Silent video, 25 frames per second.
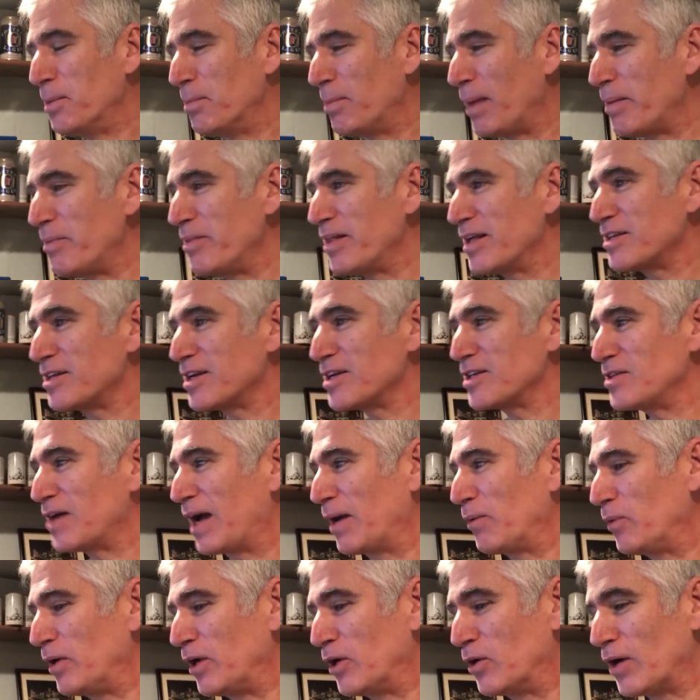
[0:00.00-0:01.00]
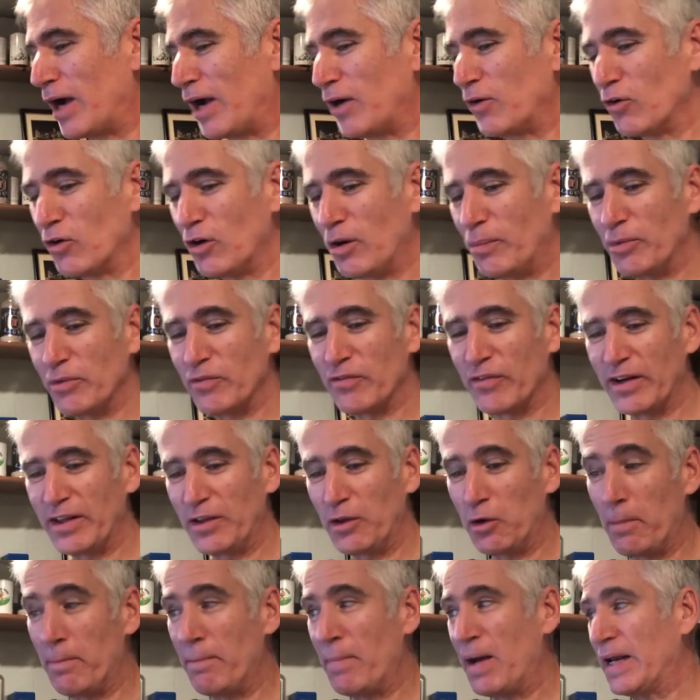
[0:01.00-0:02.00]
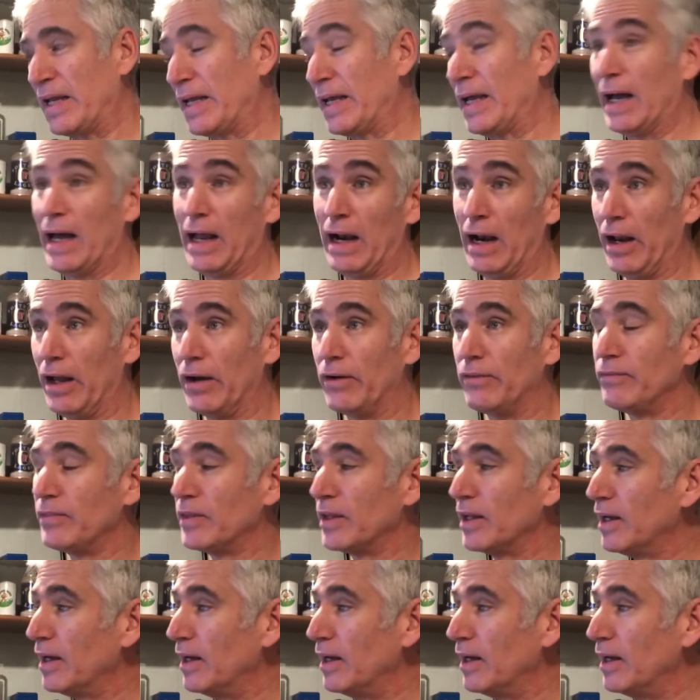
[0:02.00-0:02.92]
Maybe that's because I grew up with very little money. I don't know.